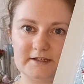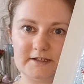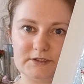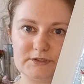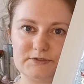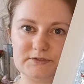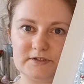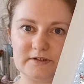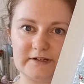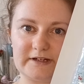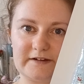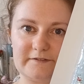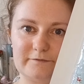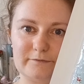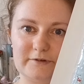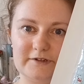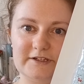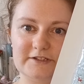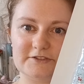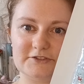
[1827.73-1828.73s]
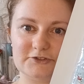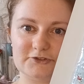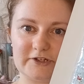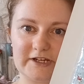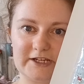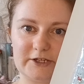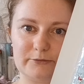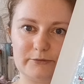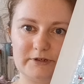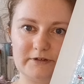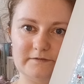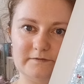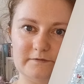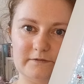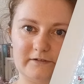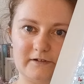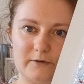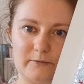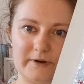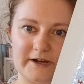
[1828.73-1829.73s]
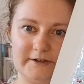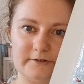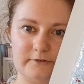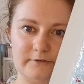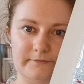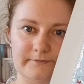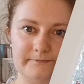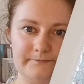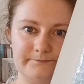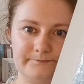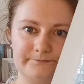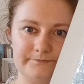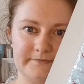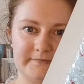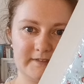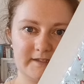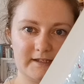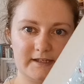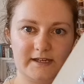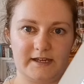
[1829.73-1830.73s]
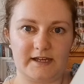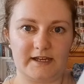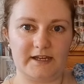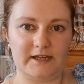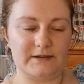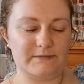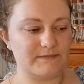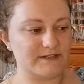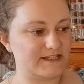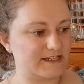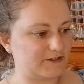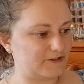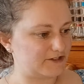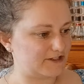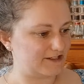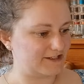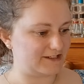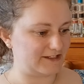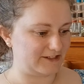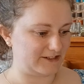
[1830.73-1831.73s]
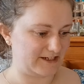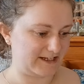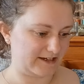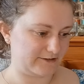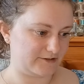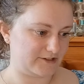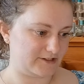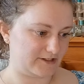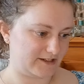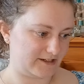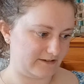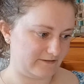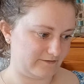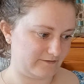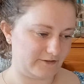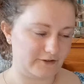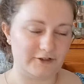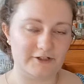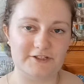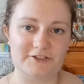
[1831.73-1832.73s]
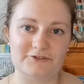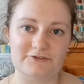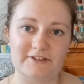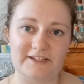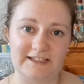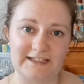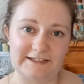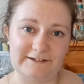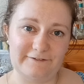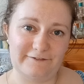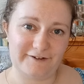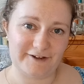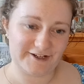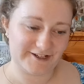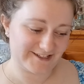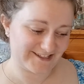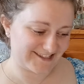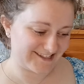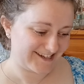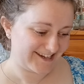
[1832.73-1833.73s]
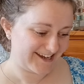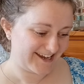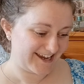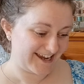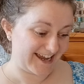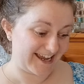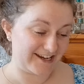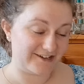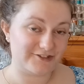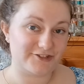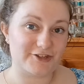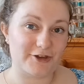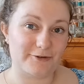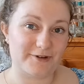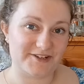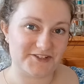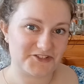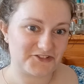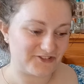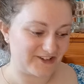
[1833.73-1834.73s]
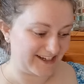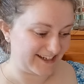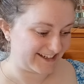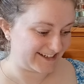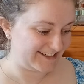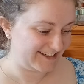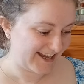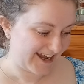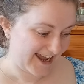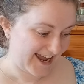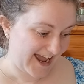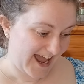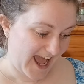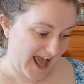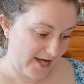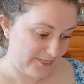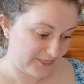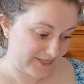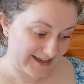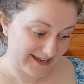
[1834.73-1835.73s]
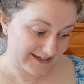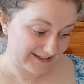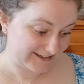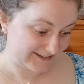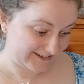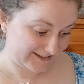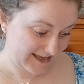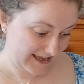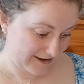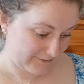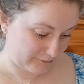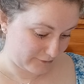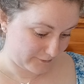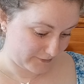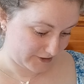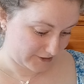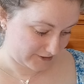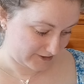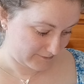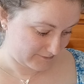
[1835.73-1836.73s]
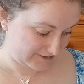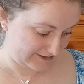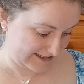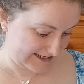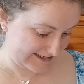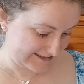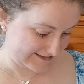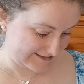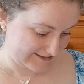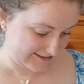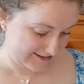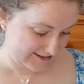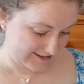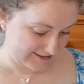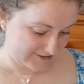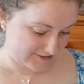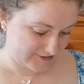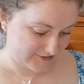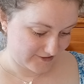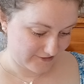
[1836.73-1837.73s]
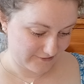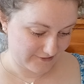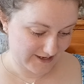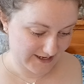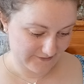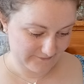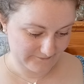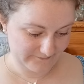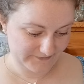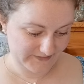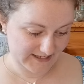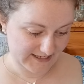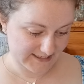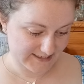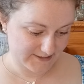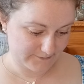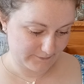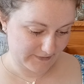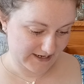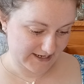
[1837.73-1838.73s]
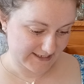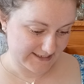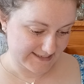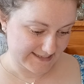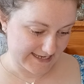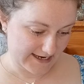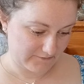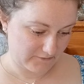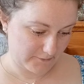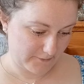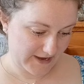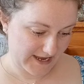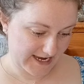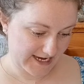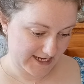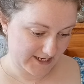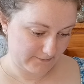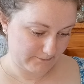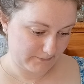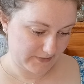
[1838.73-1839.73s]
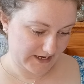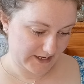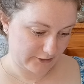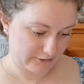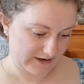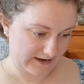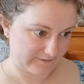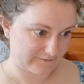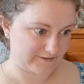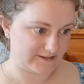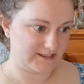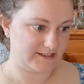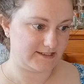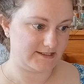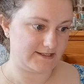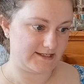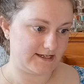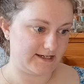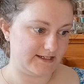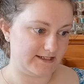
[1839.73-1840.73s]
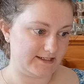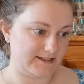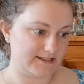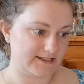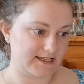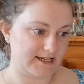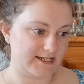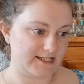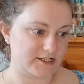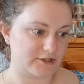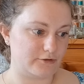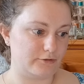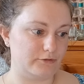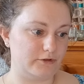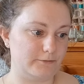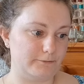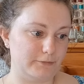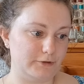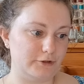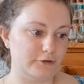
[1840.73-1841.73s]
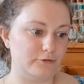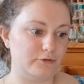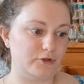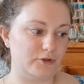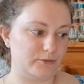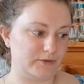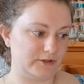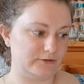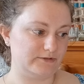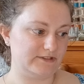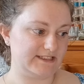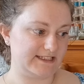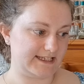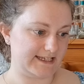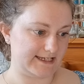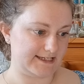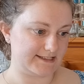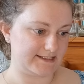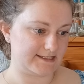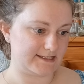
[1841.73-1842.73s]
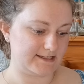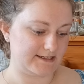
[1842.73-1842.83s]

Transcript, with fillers: So I've wanted to try quilting for a while. Um, so I just need to learn how to kind of cut in a straight line first and sew in a straight line. And then, yeah, we'll be cooking the gas. So um, that's by Sarah Payne, Be Crafty Designs, and it's called the Blue Quilt Kit.